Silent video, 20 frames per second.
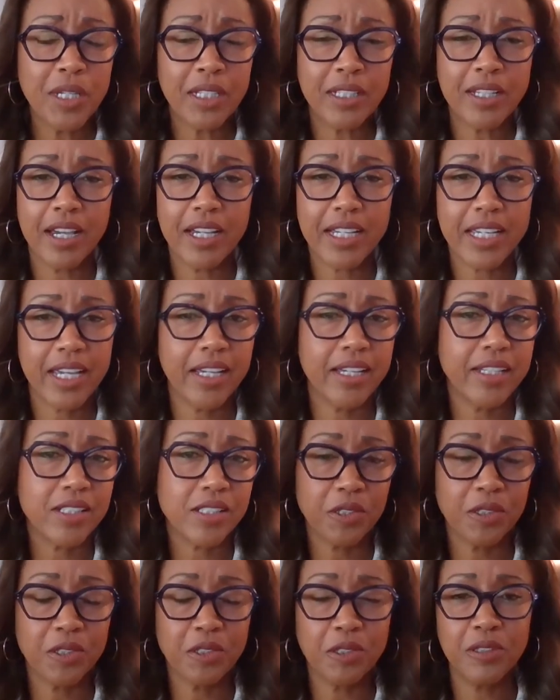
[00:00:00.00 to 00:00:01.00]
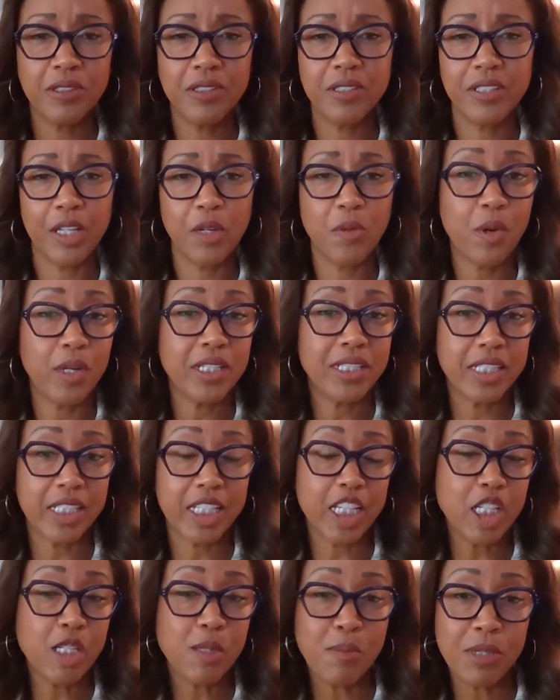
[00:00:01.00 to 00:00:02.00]
It got canceled. They wanted to
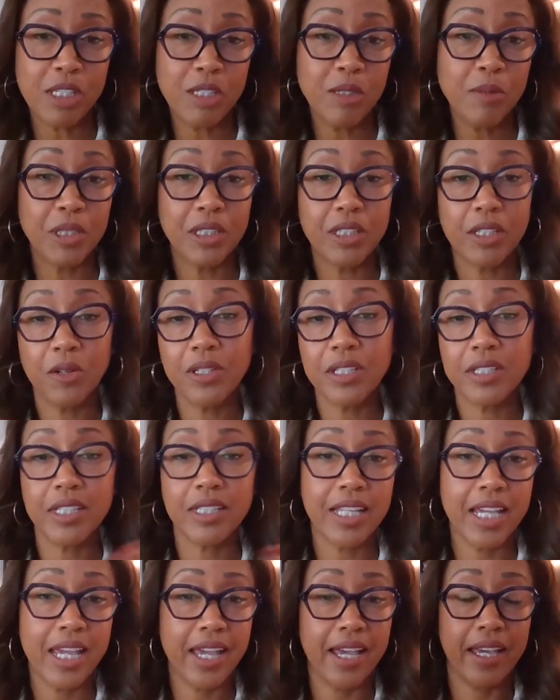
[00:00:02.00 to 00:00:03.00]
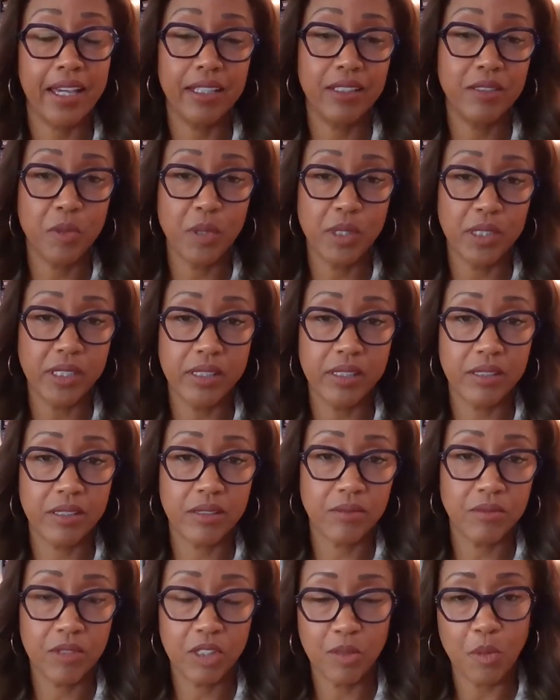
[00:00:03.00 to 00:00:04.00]
keep me, but the only thing they had
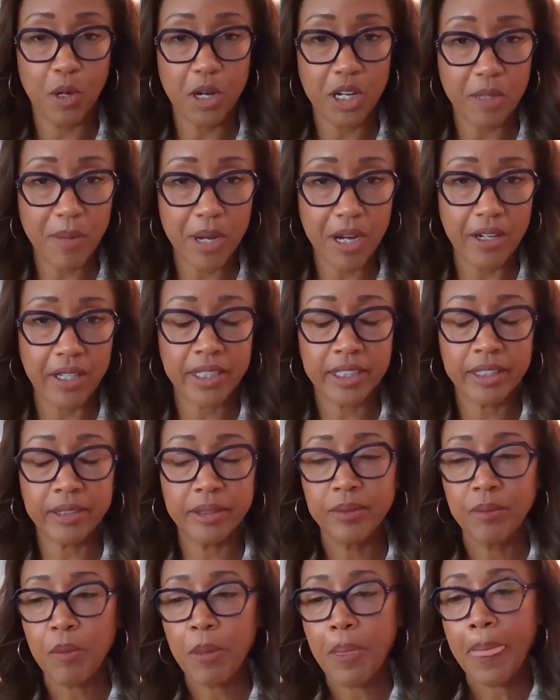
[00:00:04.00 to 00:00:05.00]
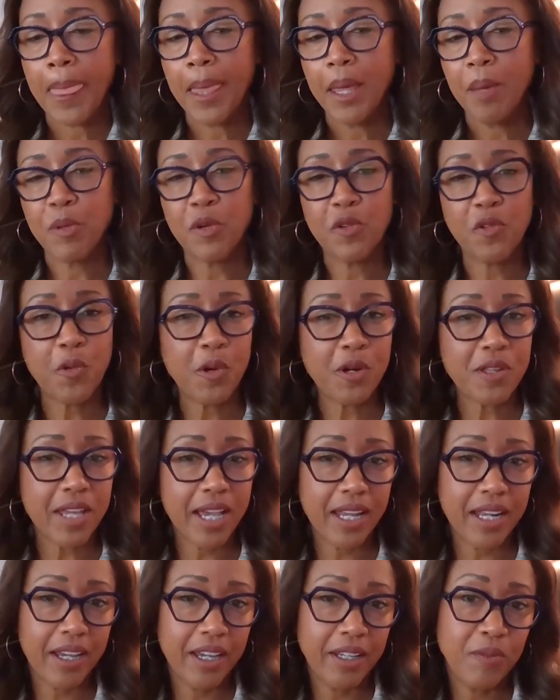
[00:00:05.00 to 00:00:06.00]
was Good Morning America. Before
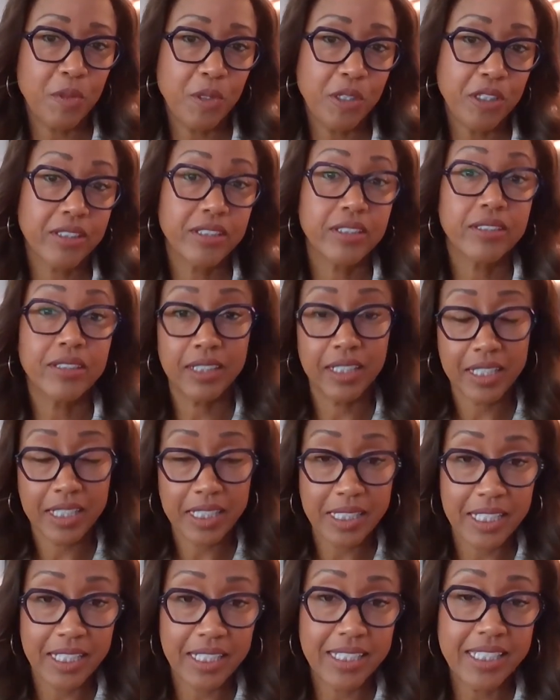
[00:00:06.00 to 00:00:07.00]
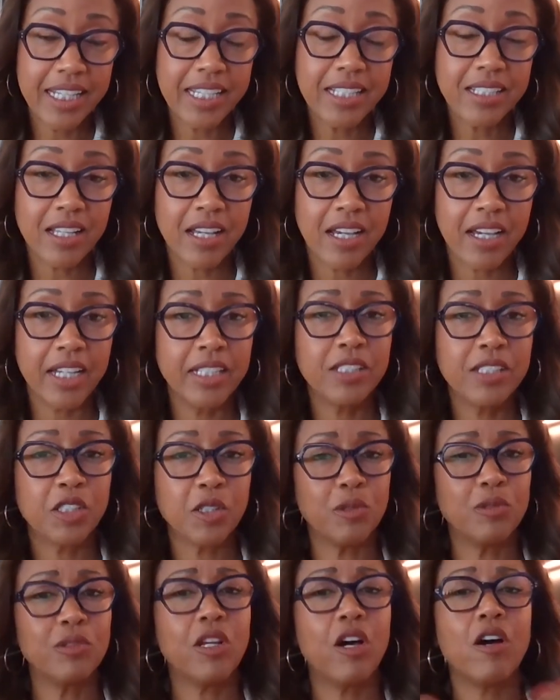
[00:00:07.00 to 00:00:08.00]
that, I had worked, like I said, at Dateline,
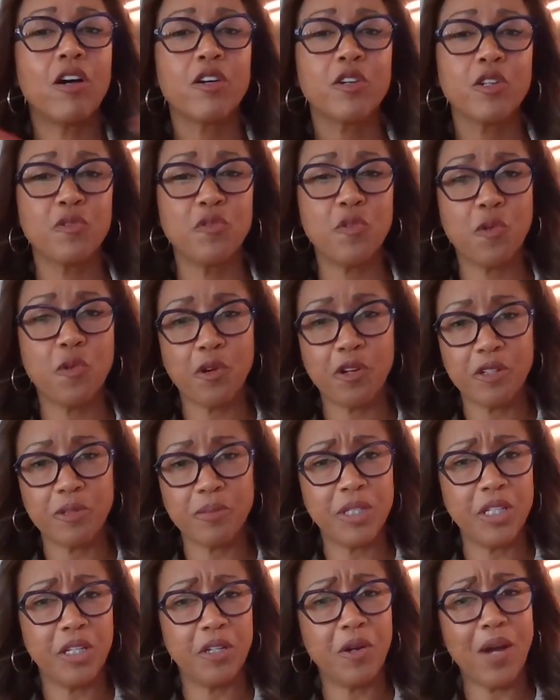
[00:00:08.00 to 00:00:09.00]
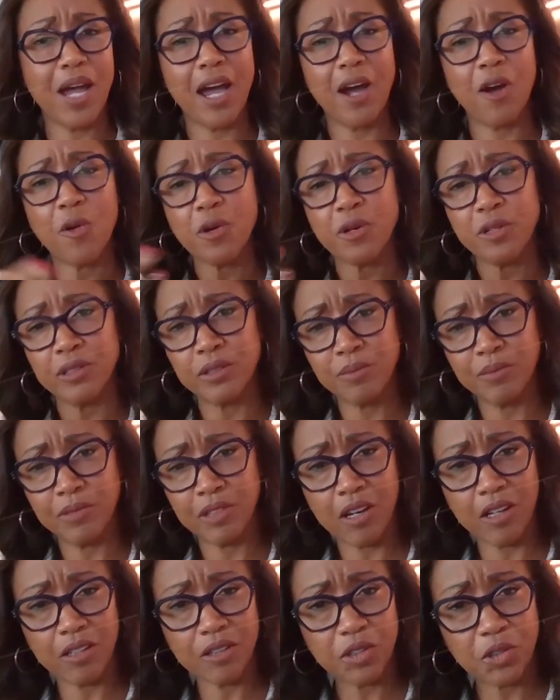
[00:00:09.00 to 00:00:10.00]
so longer form,
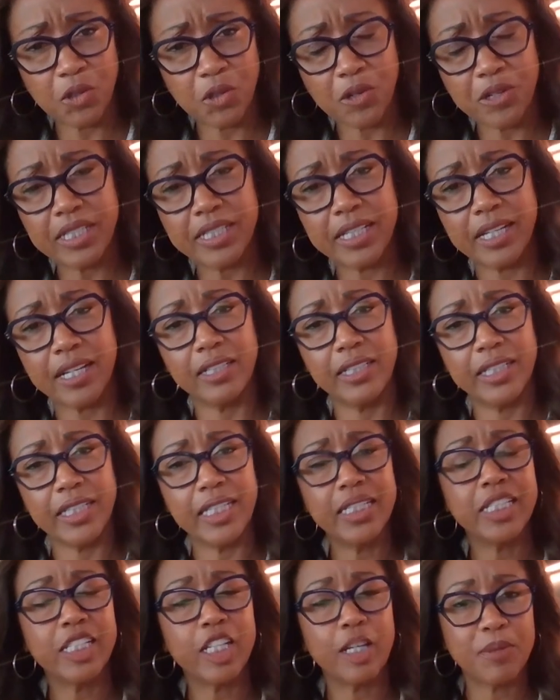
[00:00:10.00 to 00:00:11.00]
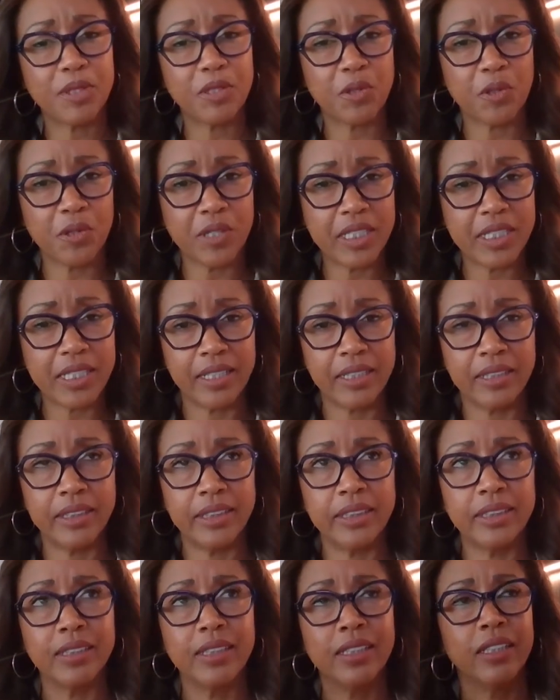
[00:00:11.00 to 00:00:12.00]
hour-long storytelling, in-depth
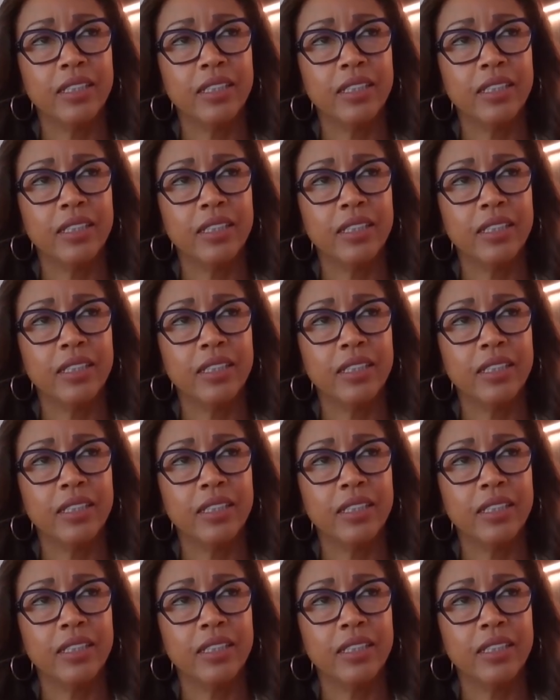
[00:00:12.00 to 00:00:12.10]
storytelling.